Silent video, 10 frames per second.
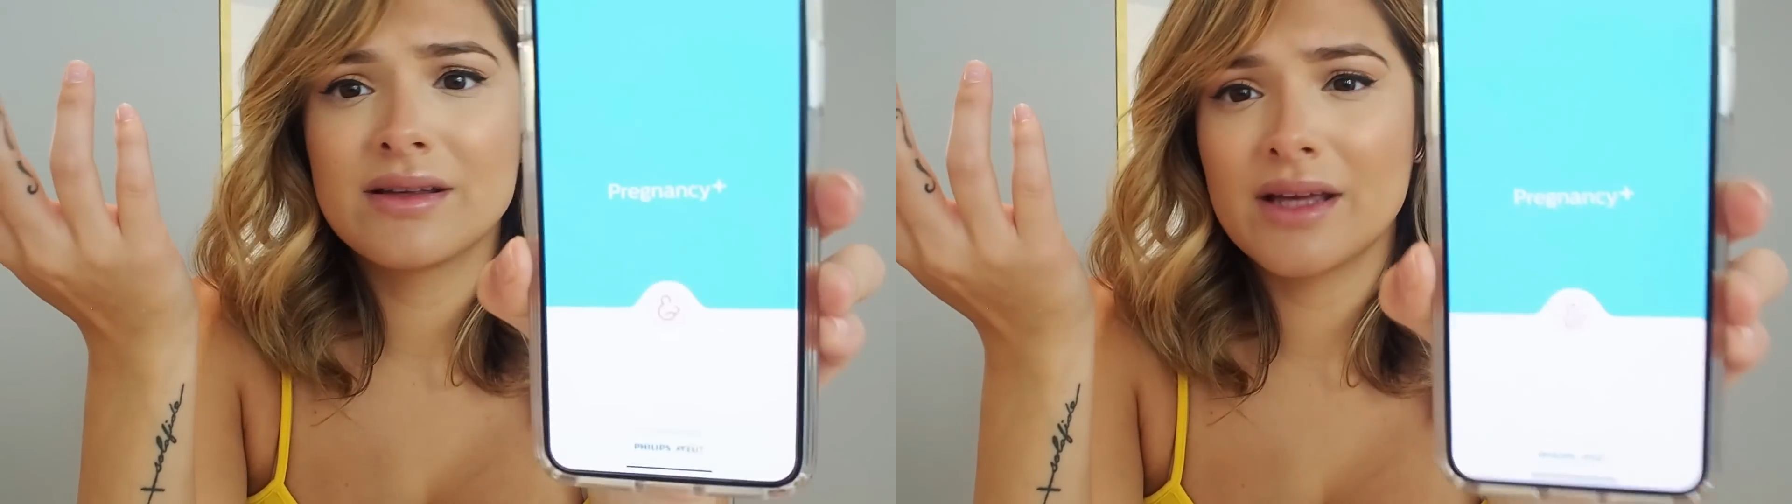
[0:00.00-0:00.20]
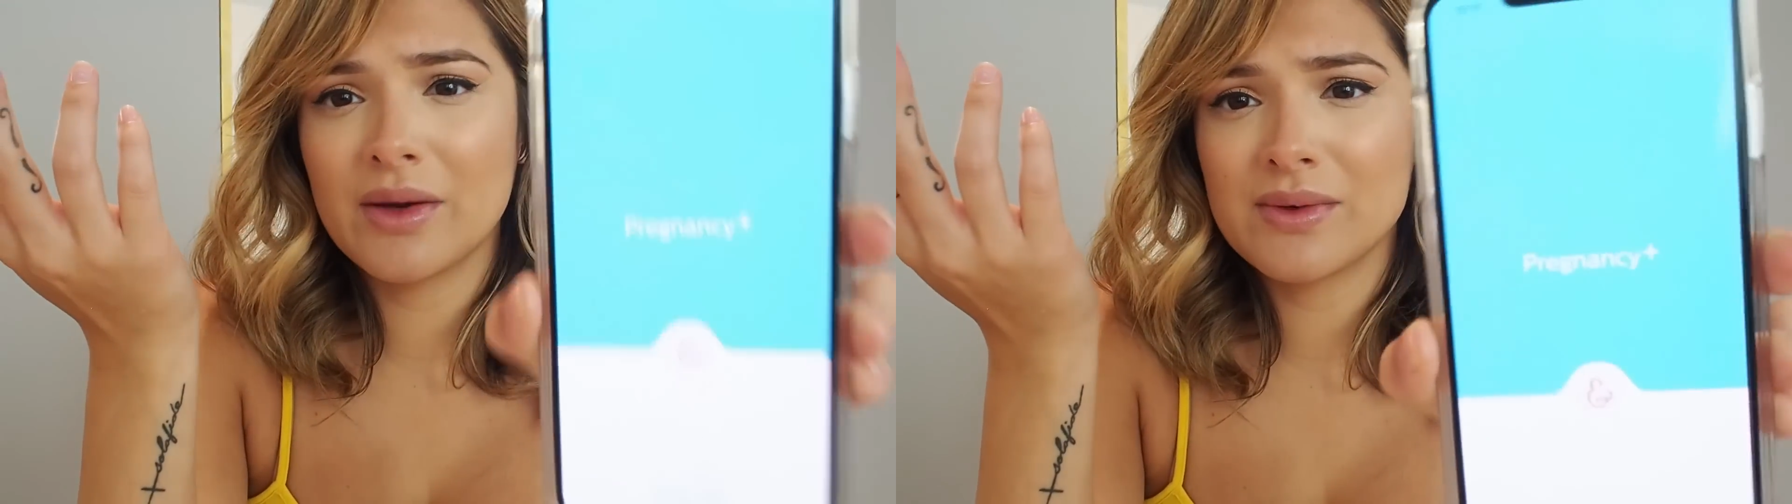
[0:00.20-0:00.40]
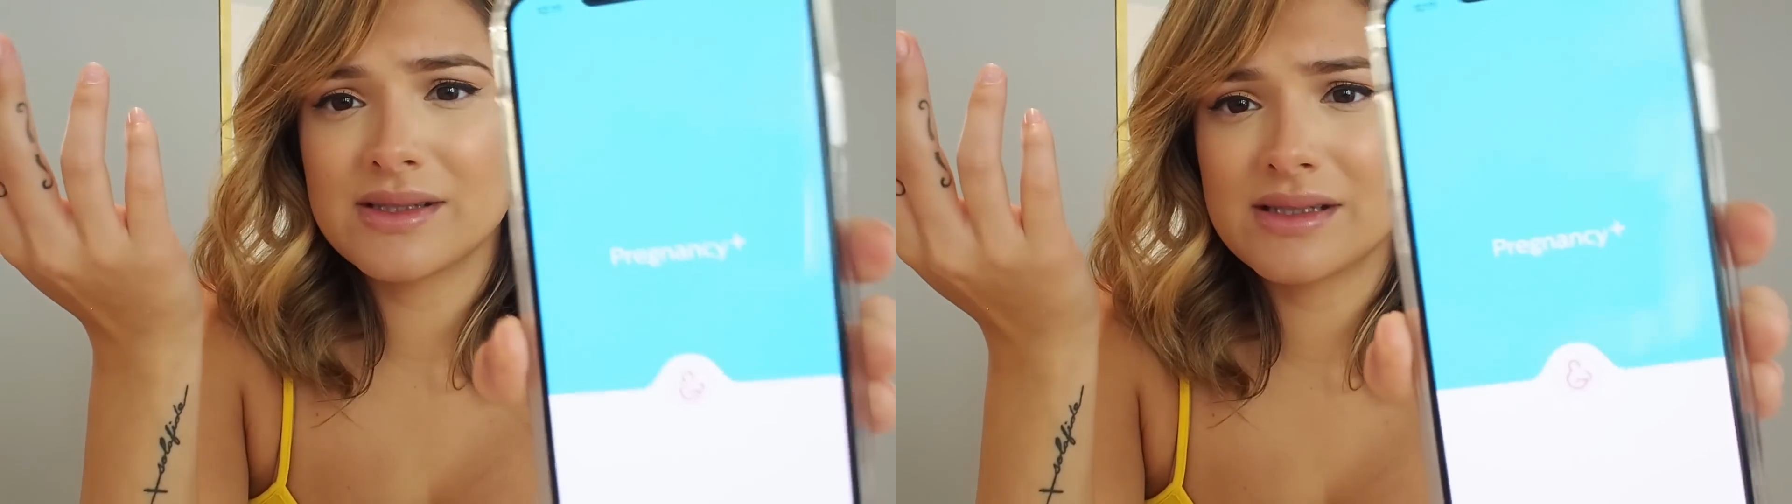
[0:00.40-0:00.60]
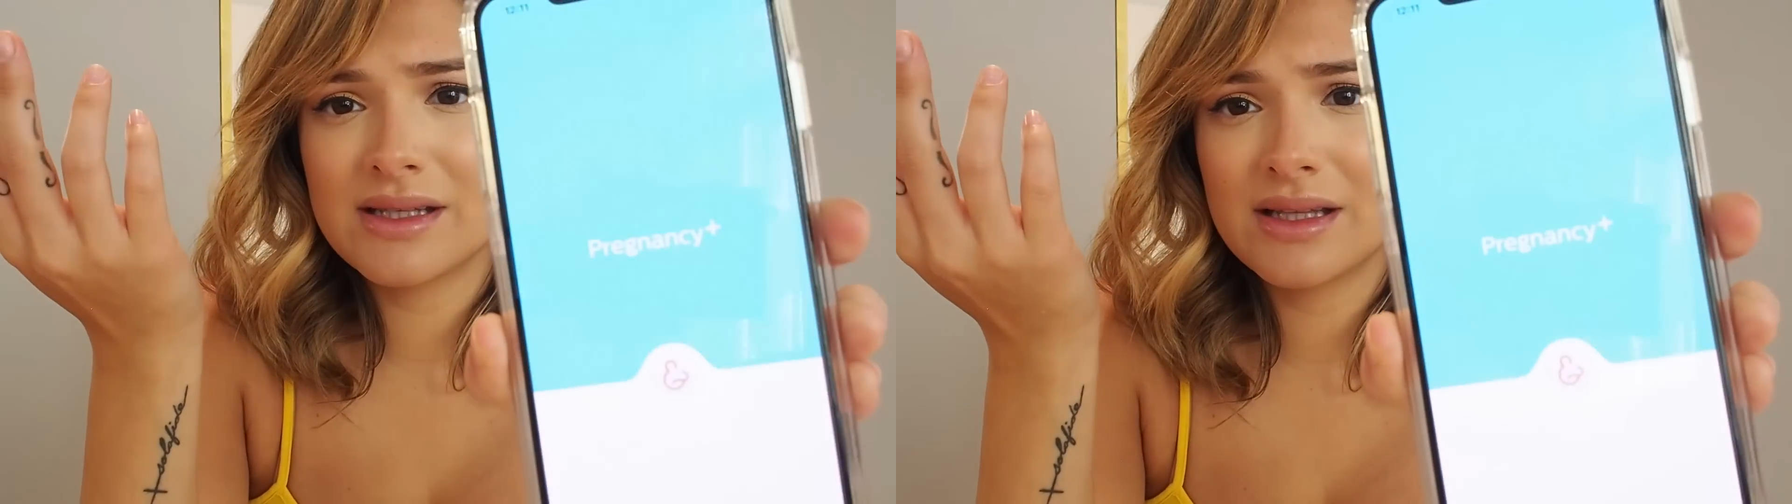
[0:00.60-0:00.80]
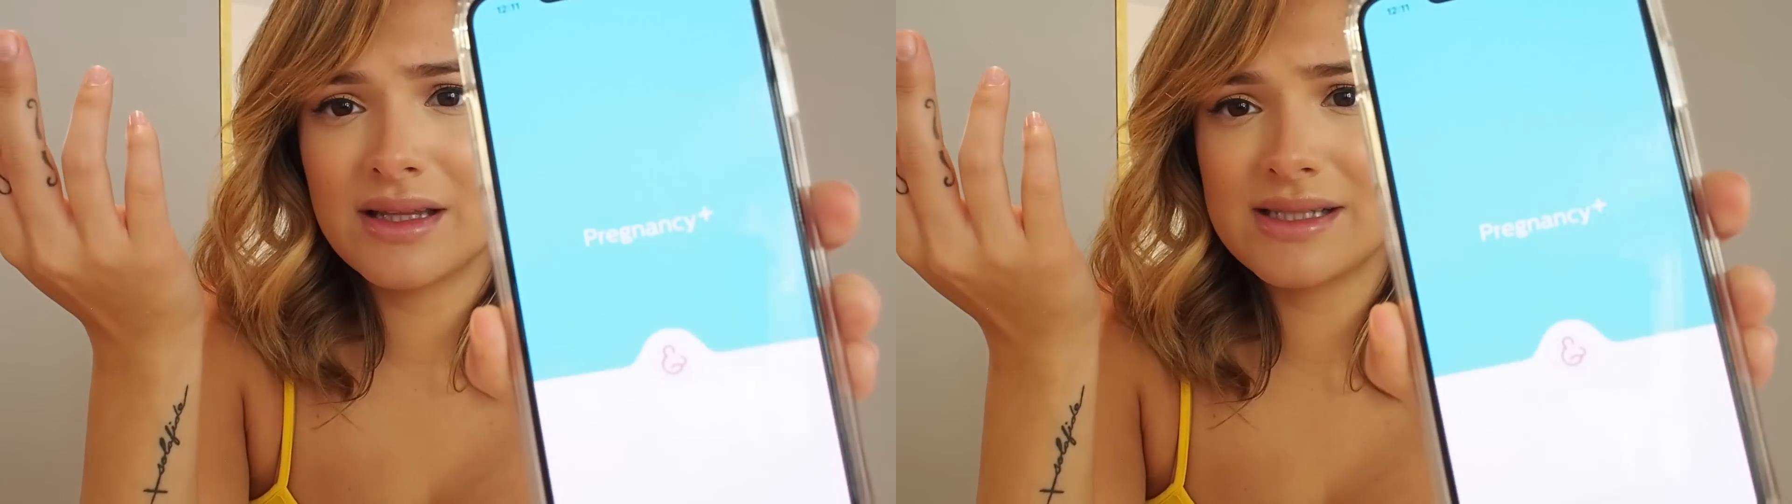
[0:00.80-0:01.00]
It was
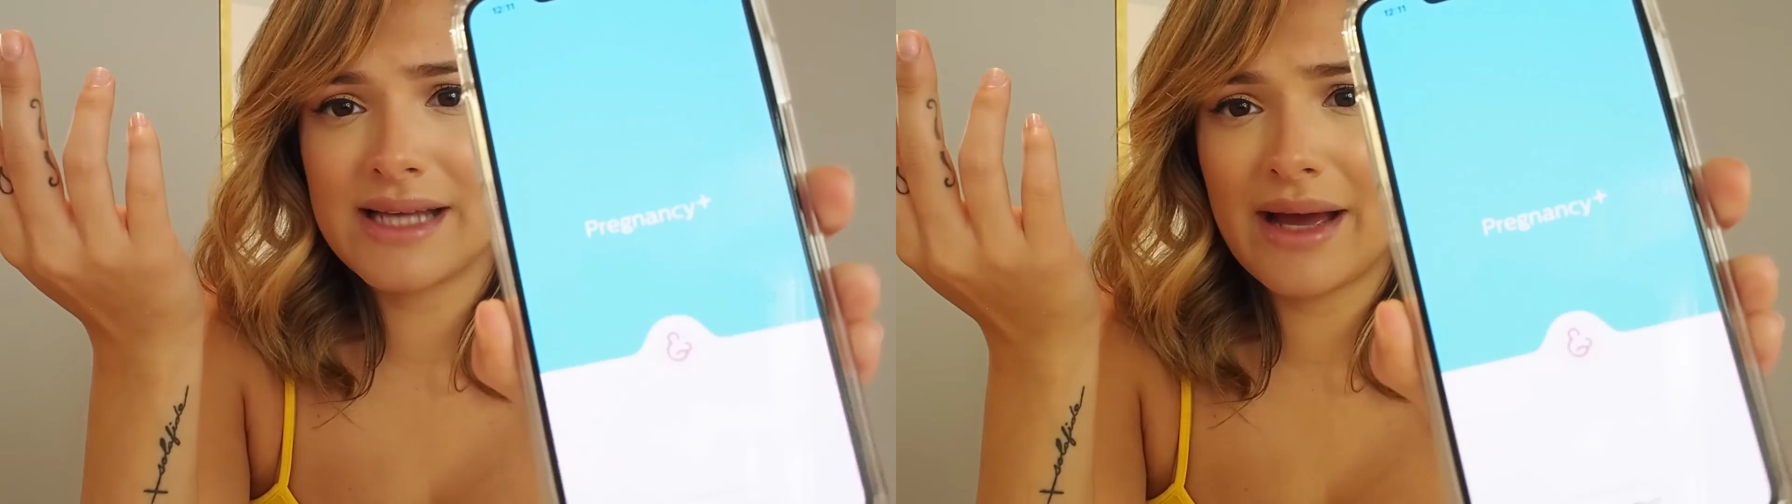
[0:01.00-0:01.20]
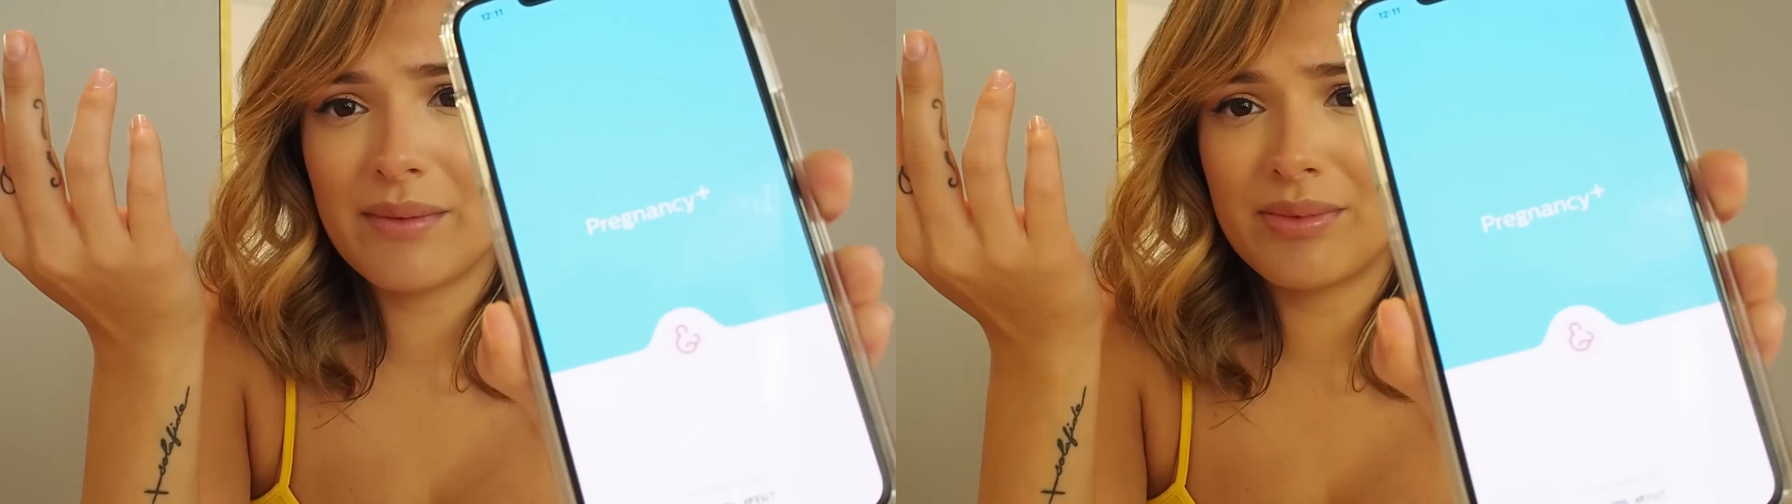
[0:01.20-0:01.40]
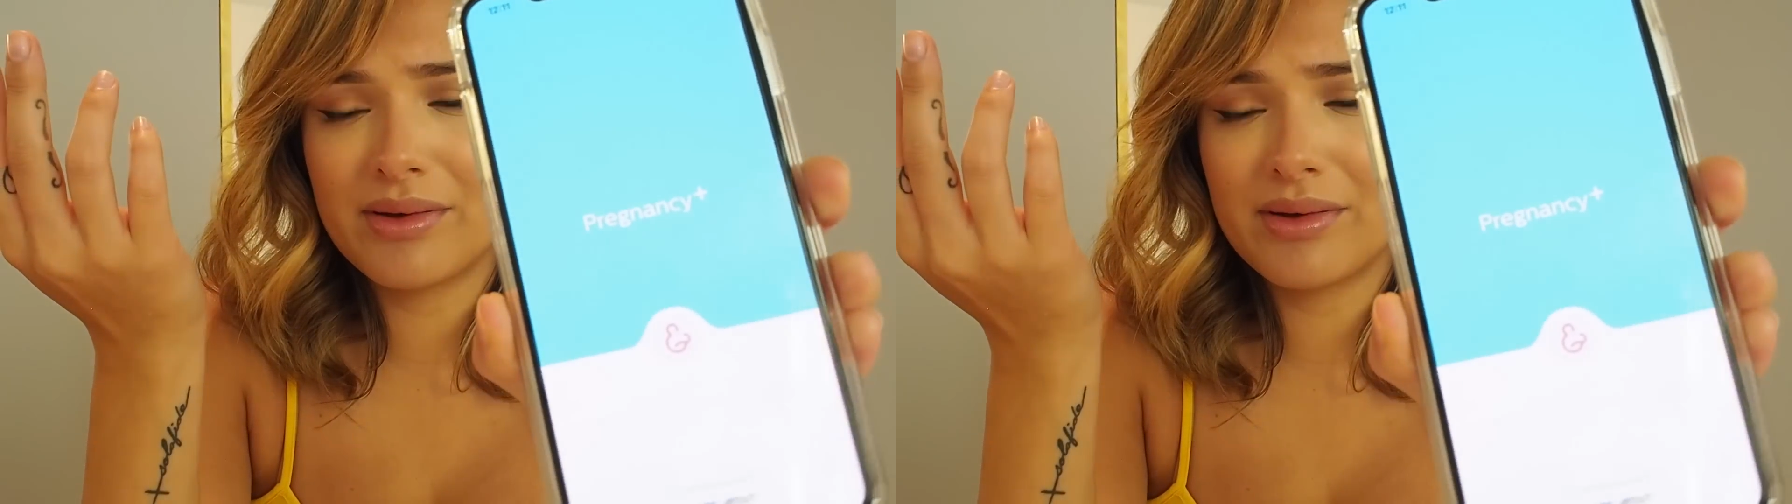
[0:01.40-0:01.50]
this app,